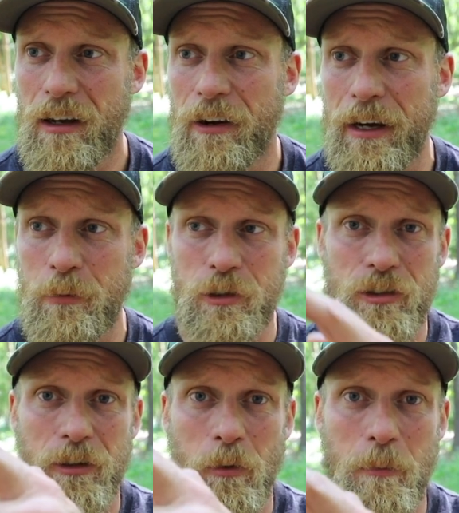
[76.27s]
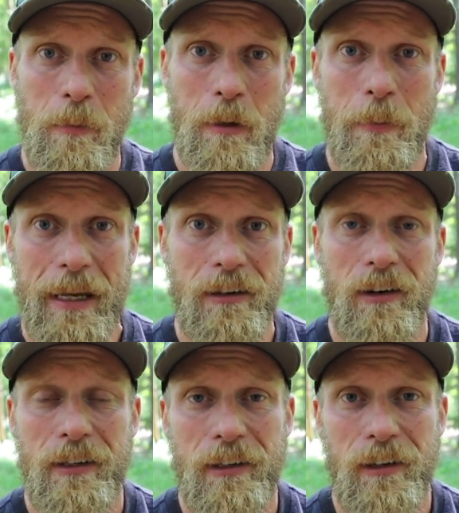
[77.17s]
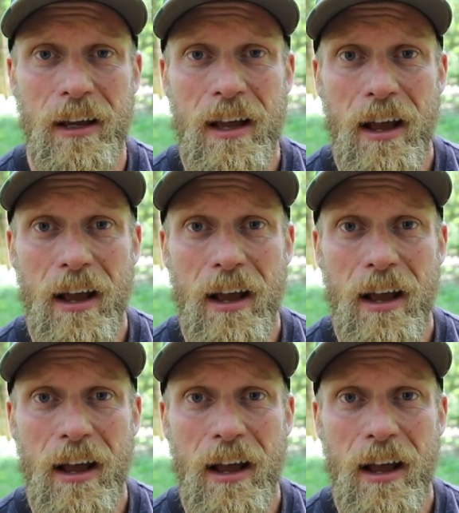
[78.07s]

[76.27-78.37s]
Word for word: all right, with just a little bit of bait on here.